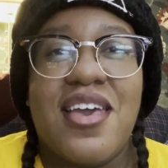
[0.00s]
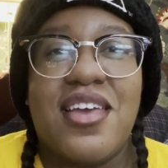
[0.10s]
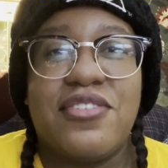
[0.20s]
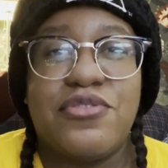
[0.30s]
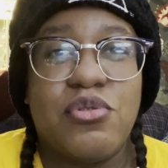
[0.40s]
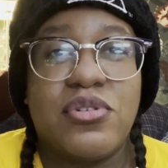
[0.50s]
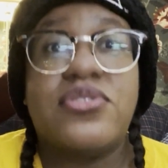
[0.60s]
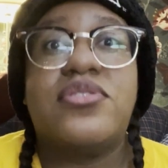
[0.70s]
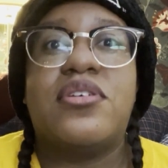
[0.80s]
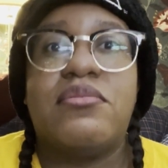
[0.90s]
and of
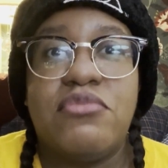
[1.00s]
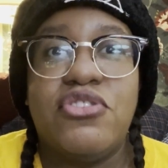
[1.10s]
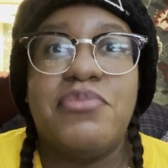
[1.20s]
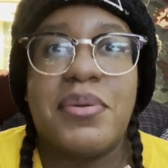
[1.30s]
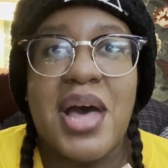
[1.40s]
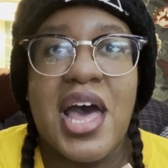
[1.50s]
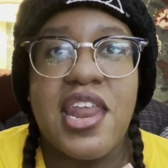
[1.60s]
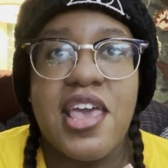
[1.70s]
course, move my body.